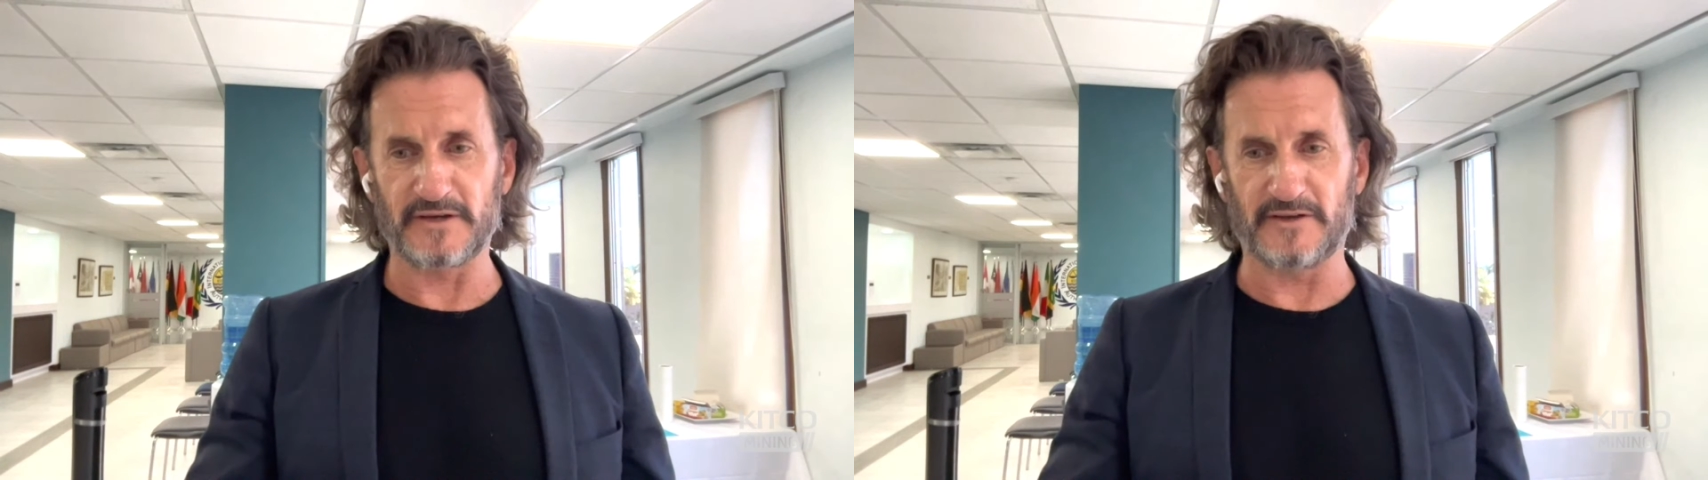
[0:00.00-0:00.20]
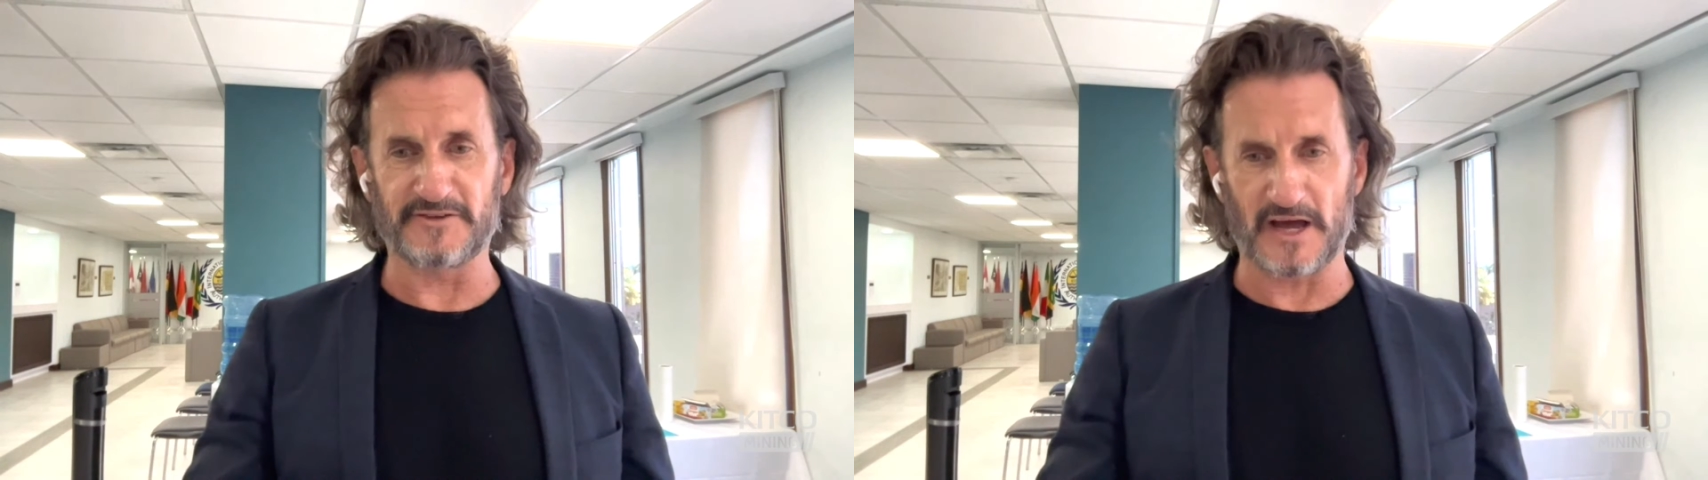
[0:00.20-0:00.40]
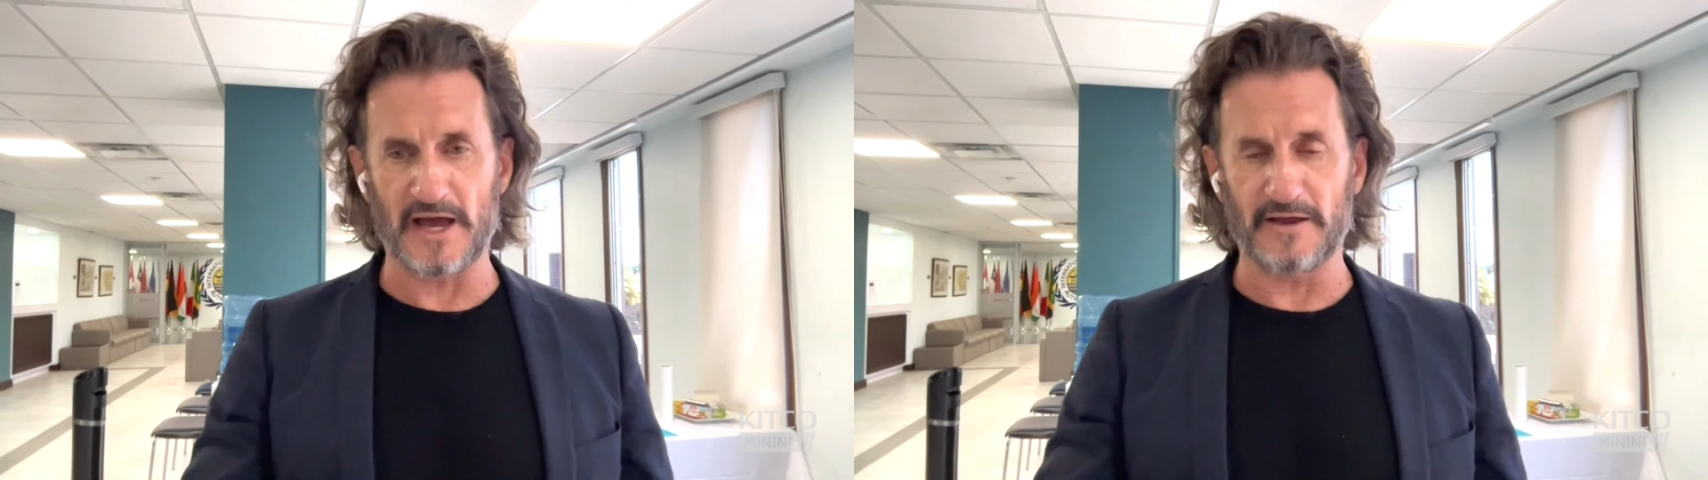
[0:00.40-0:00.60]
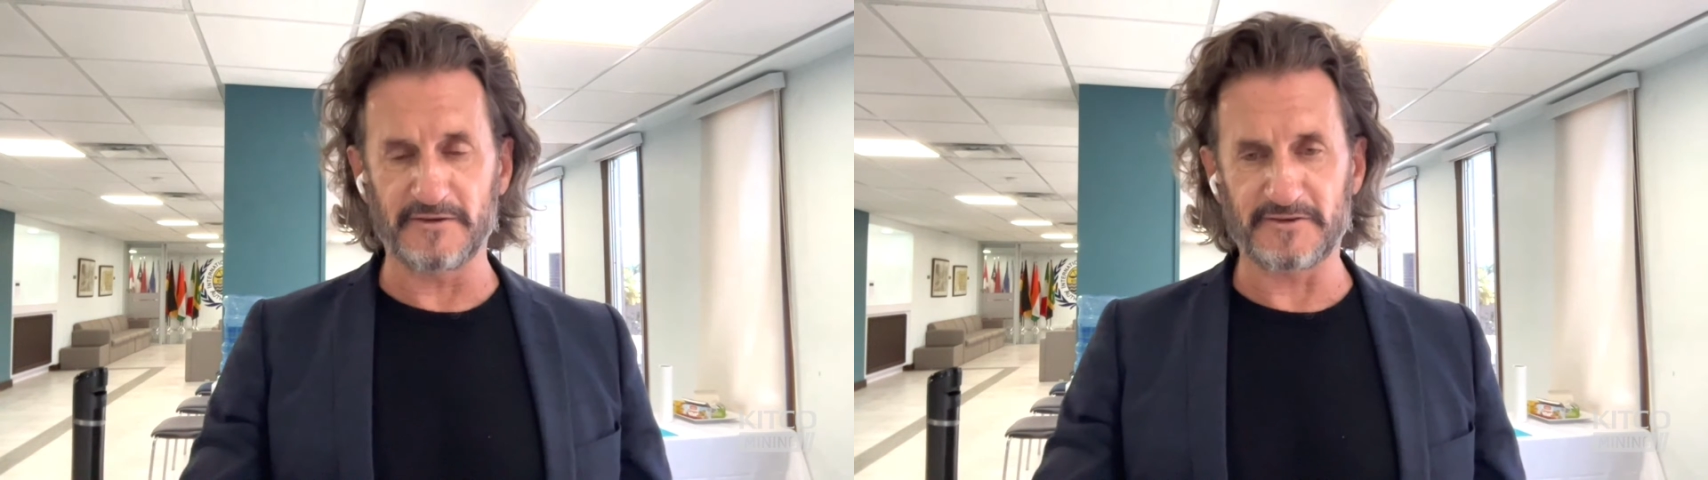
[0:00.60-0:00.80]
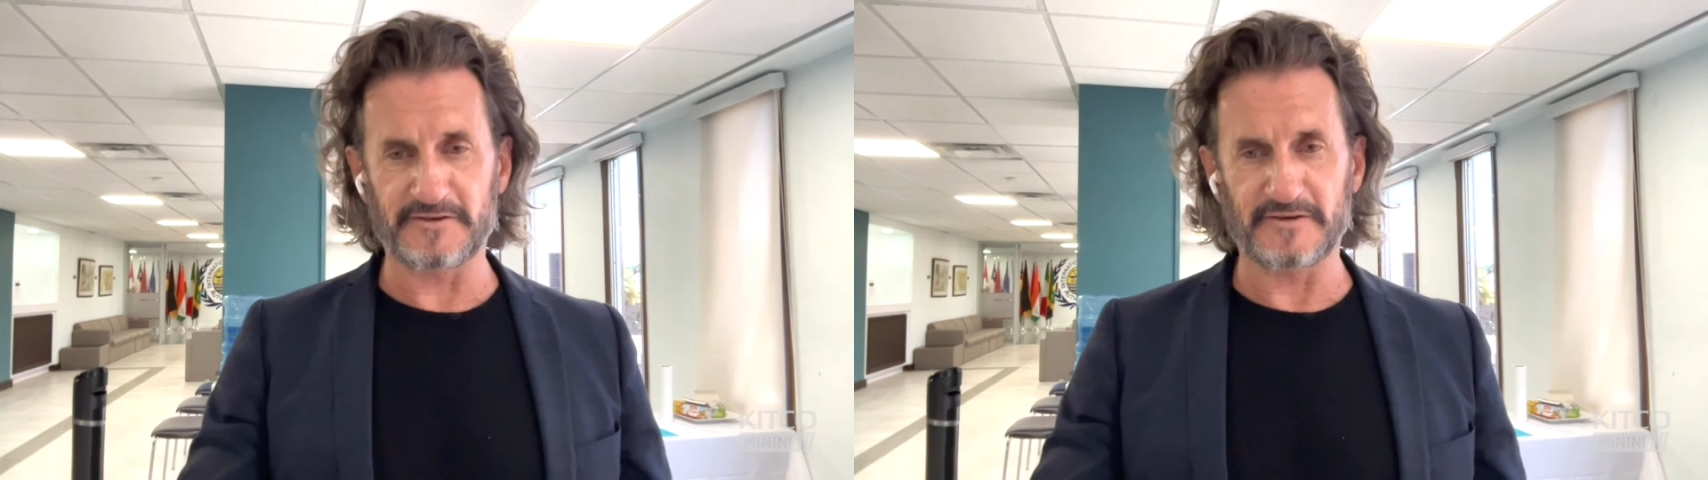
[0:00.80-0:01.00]
in
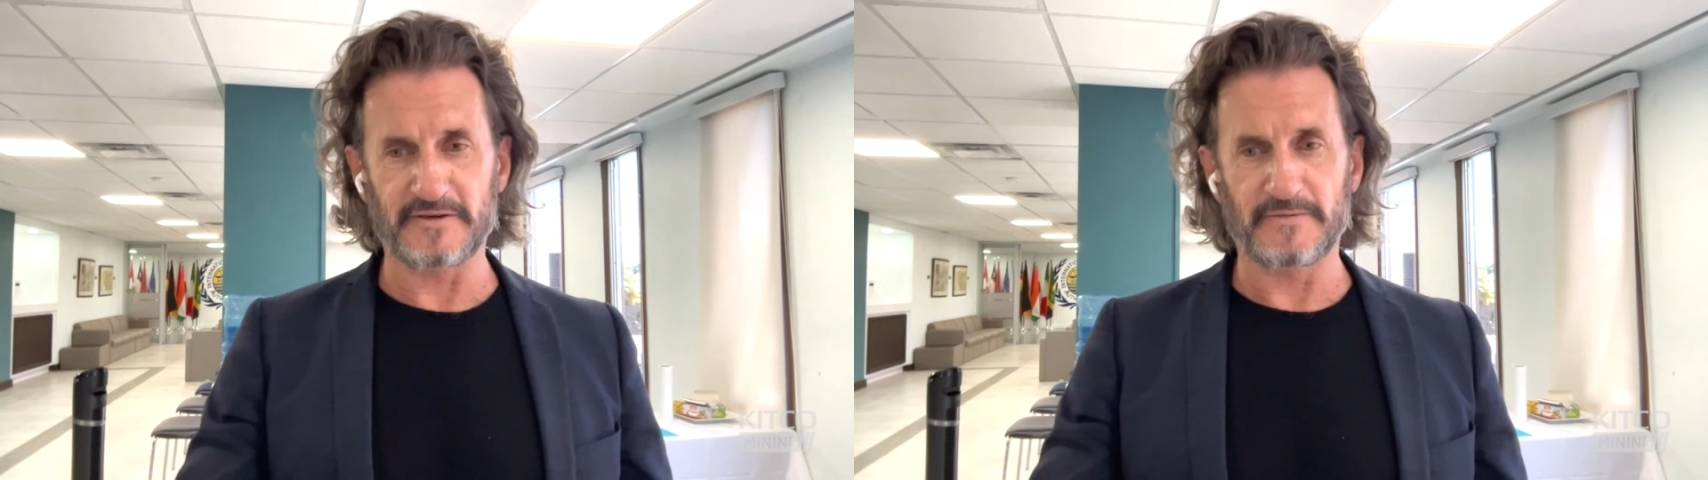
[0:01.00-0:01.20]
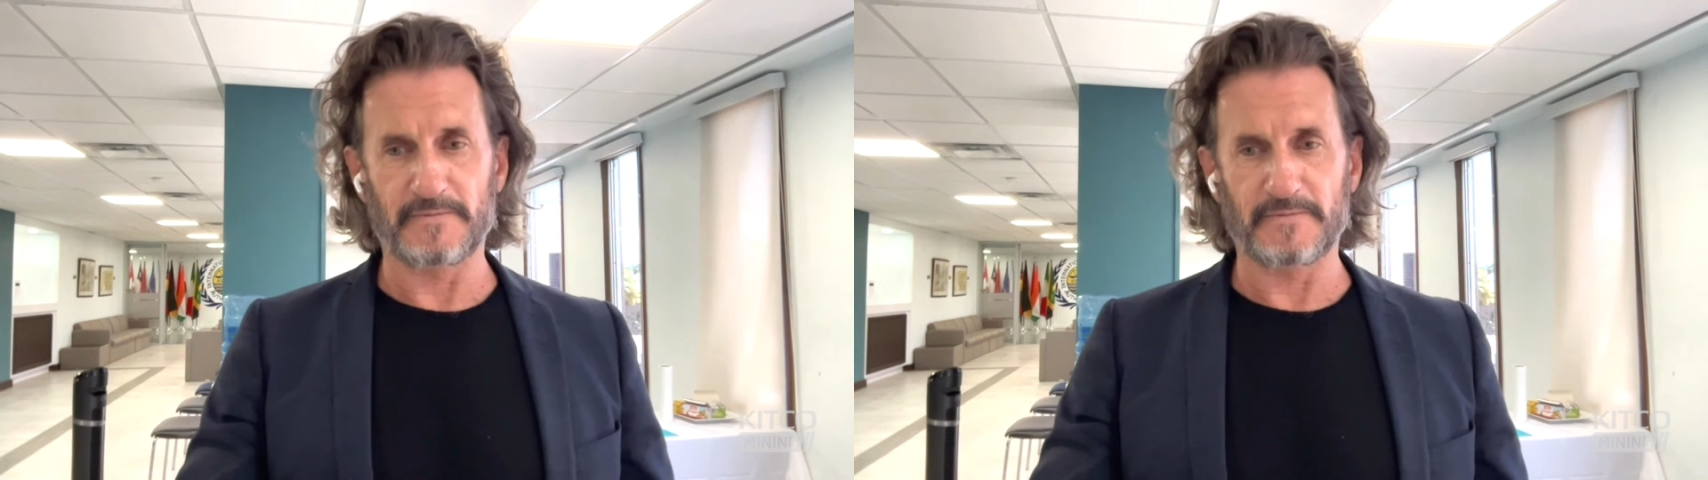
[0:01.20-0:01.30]
science